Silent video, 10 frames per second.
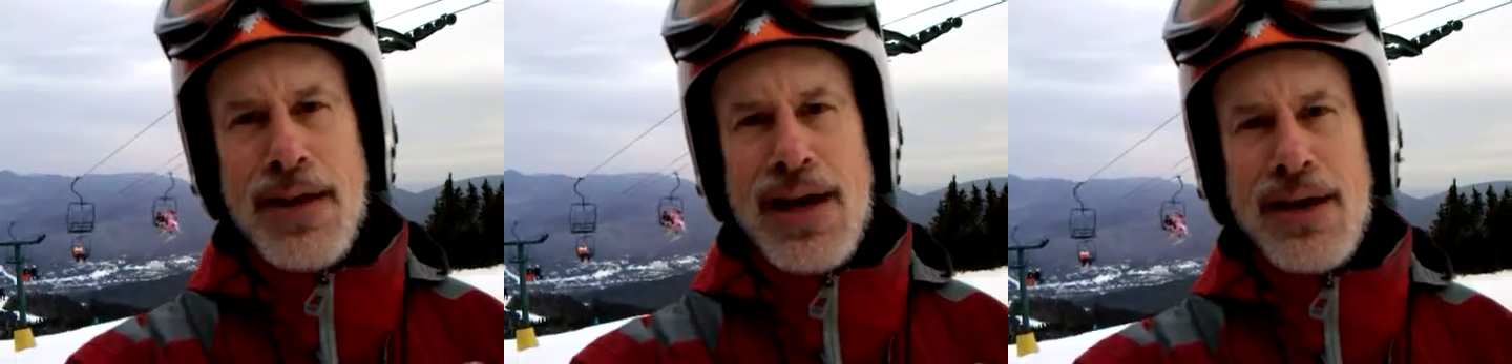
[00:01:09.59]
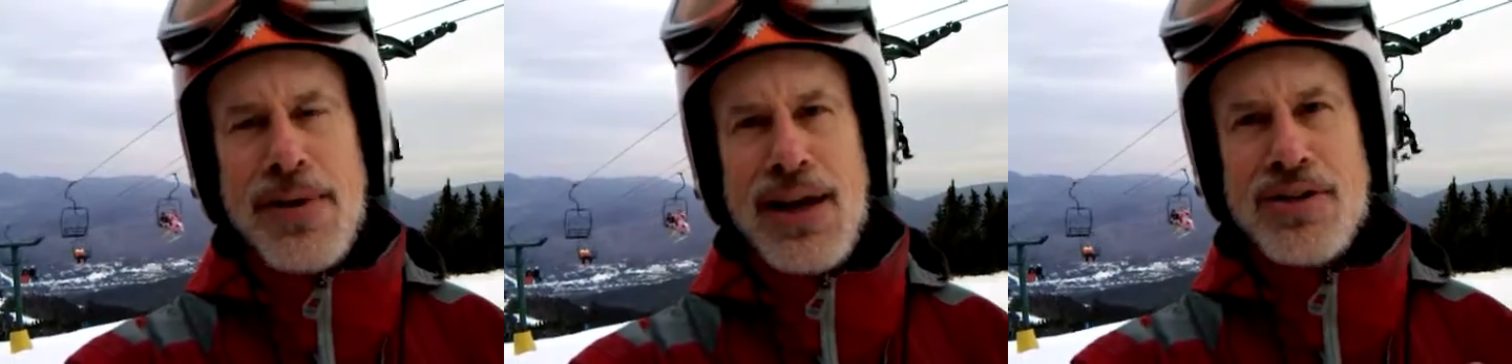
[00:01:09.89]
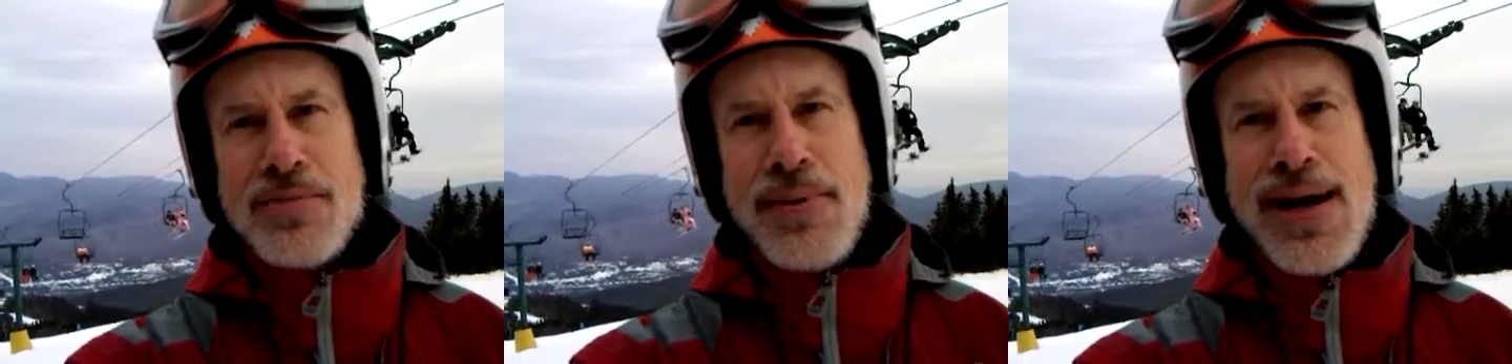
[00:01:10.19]

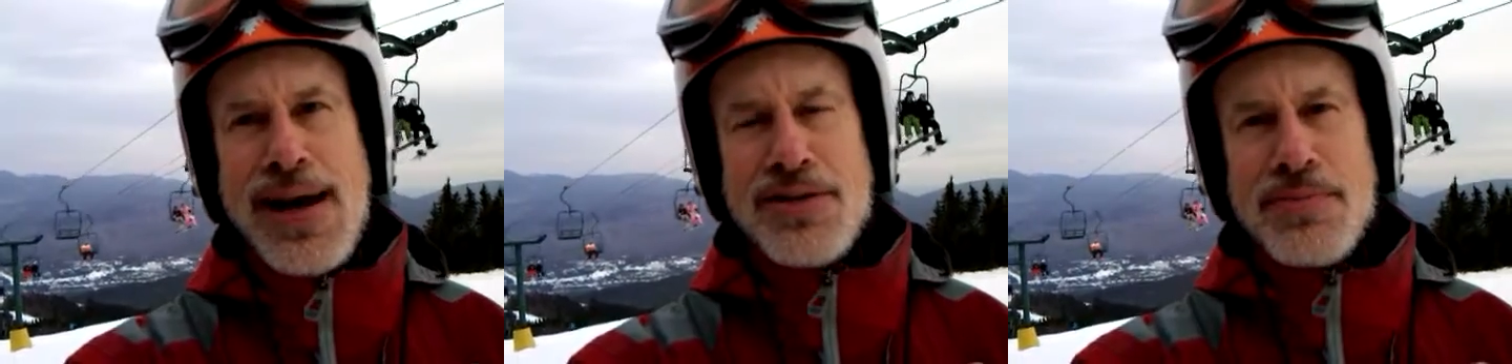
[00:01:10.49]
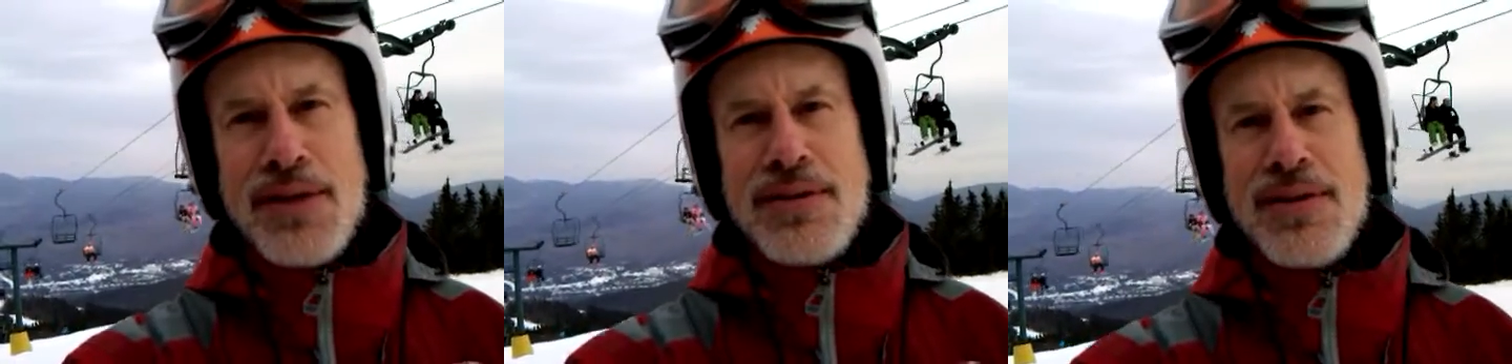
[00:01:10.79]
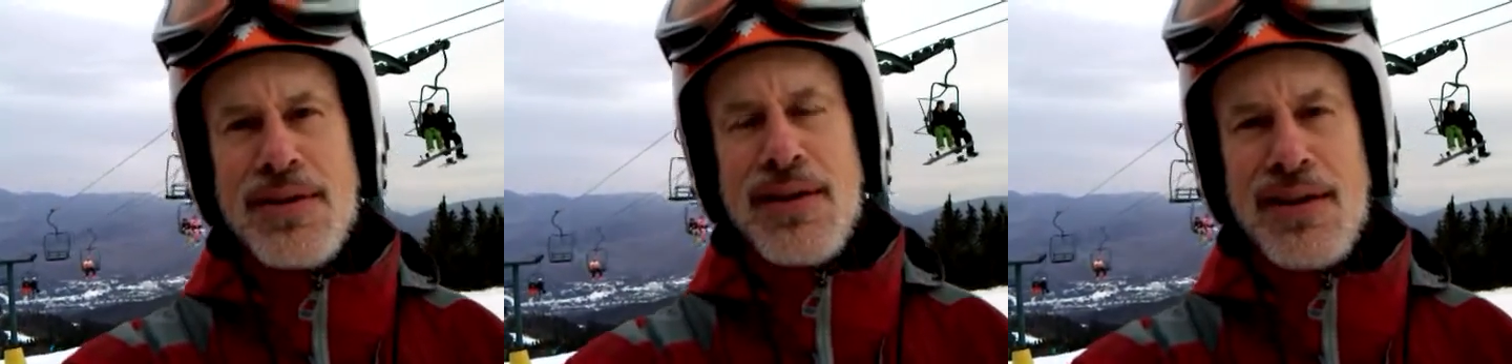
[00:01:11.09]
Kancamagus Pass, but
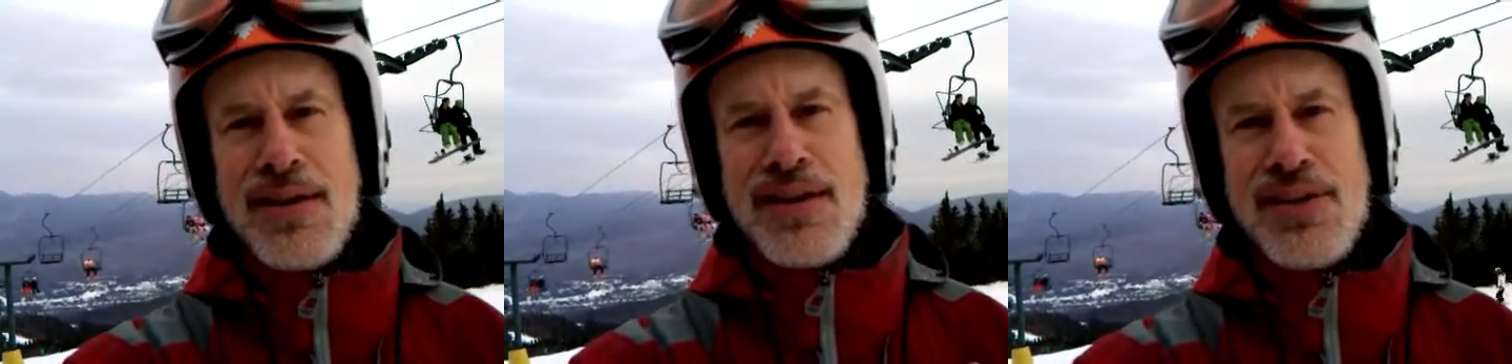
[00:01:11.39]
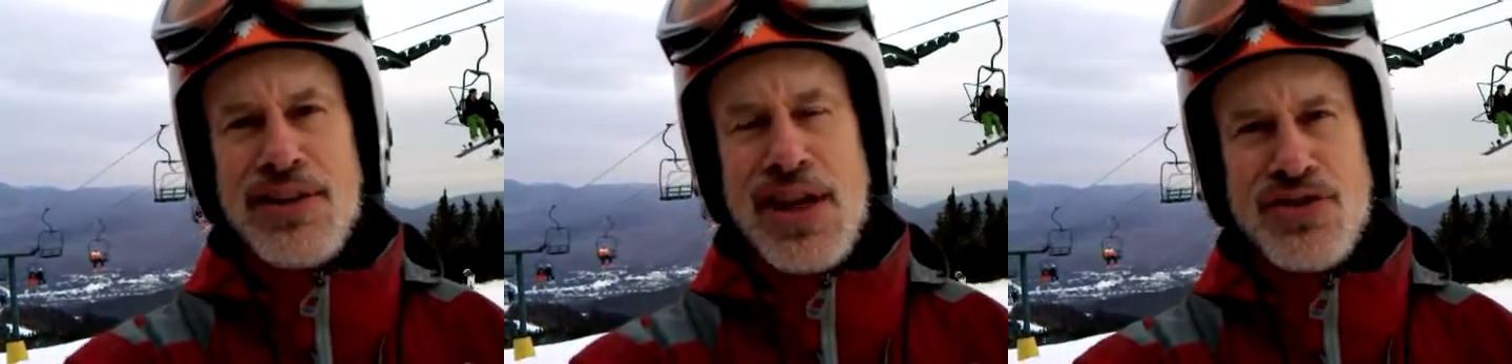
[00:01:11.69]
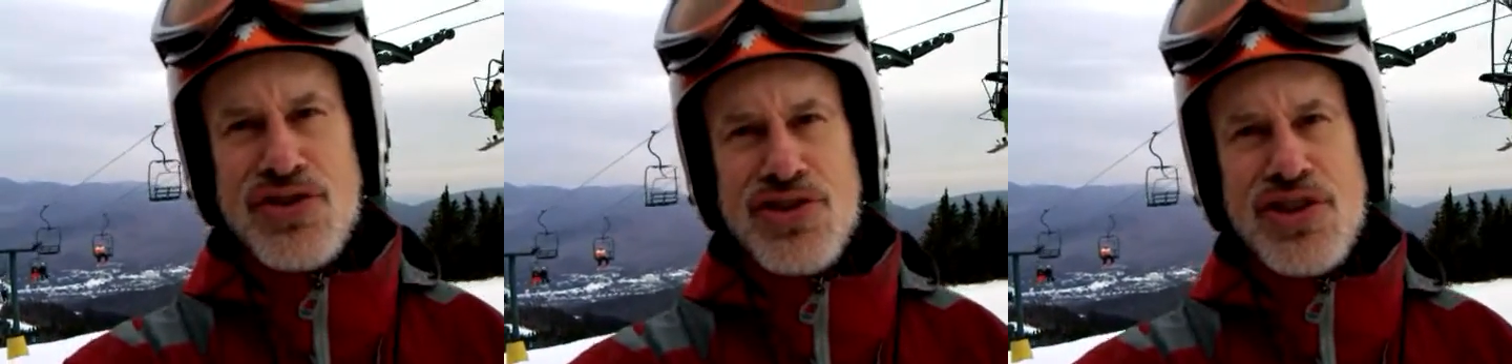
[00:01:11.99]
I think
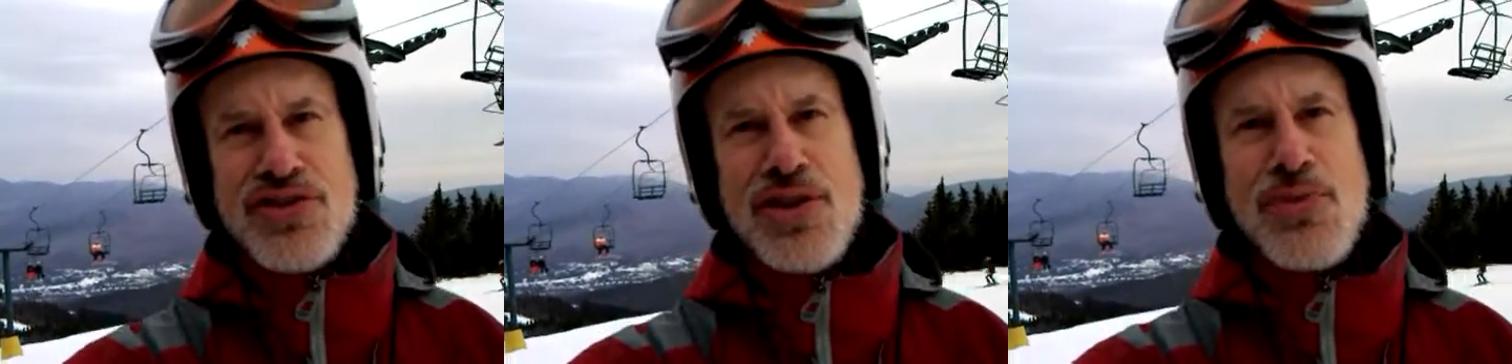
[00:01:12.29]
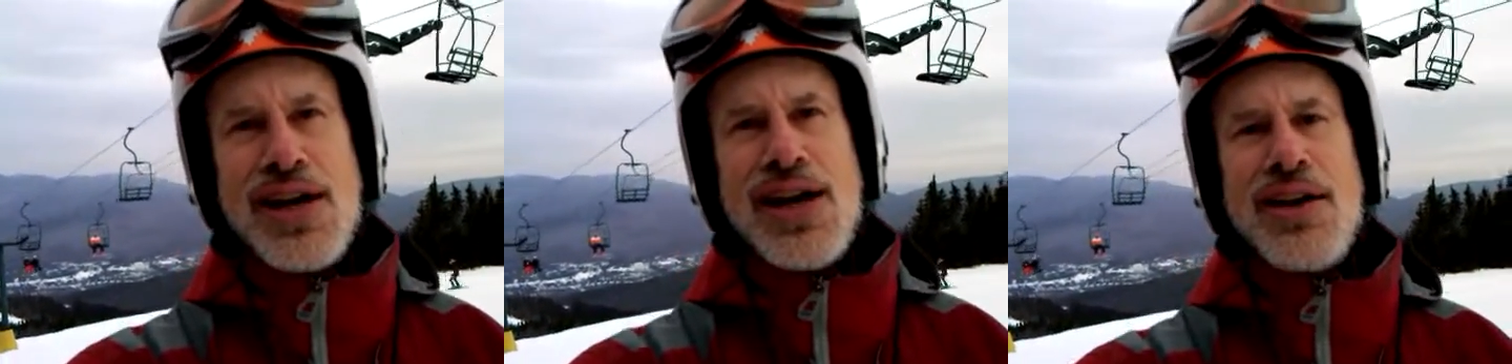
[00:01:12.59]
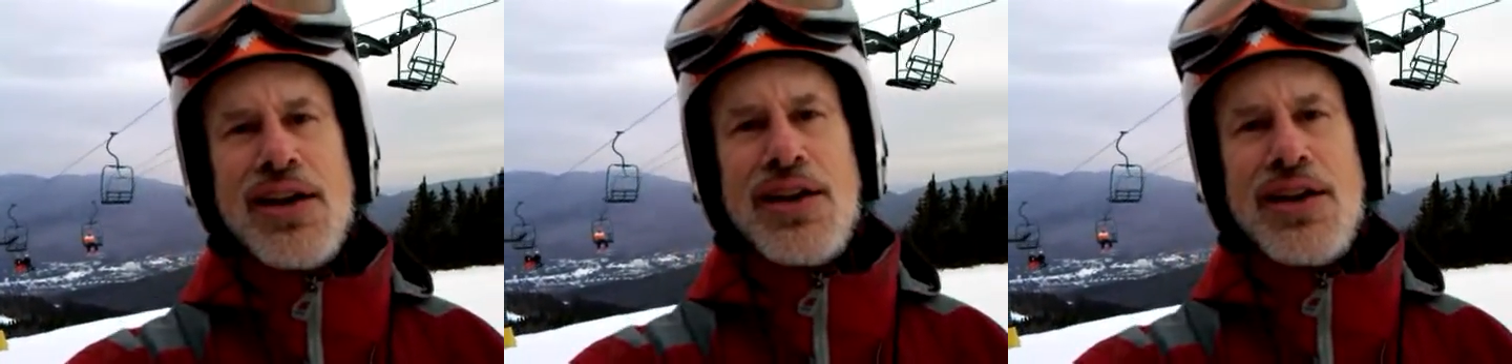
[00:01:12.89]
that's just because he ran out of